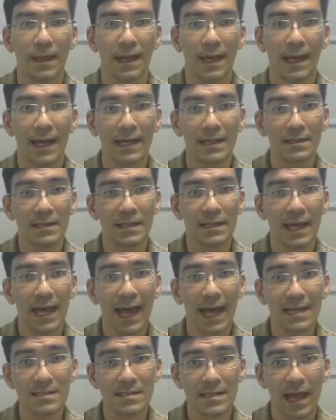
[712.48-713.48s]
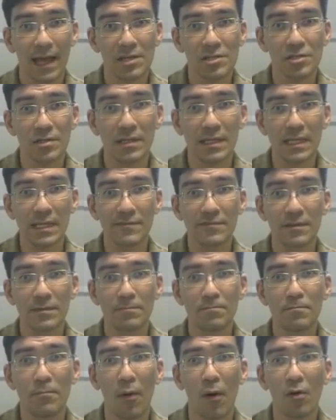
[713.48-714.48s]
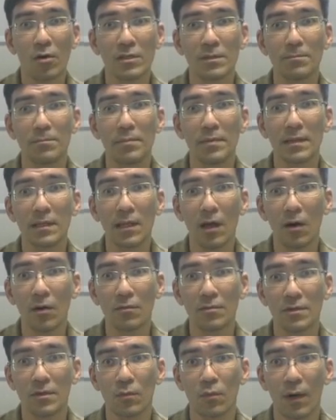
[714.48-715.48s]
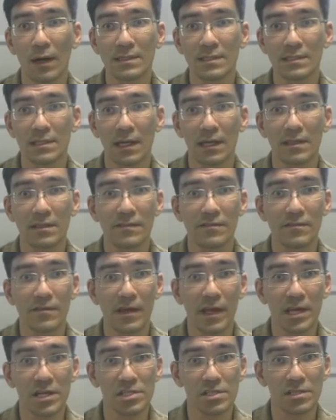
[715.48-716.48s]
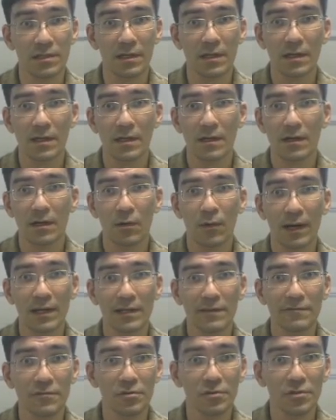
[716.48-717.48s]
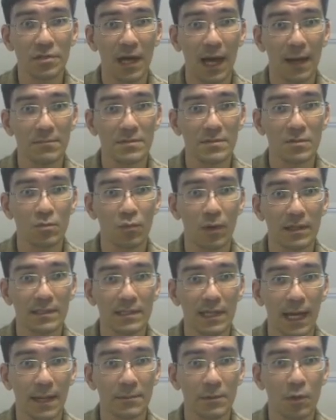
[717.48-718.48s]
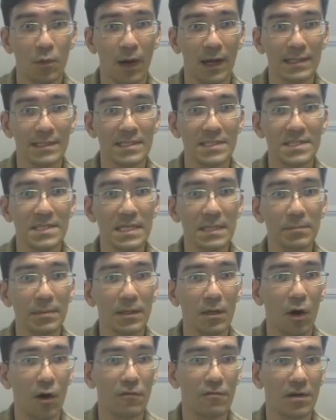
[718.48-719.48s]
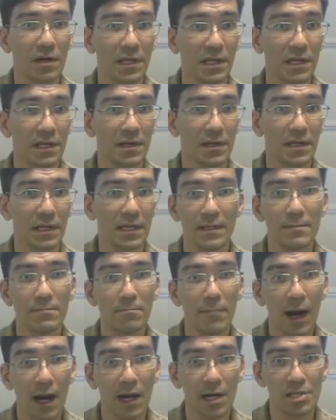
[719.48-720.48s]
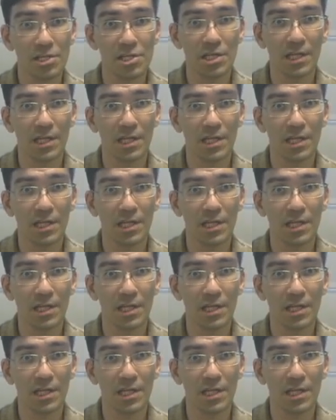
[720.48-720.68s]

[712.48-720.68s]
And it has actually even poked below the one standard deviation quite a few times, one time quite deeply over here in March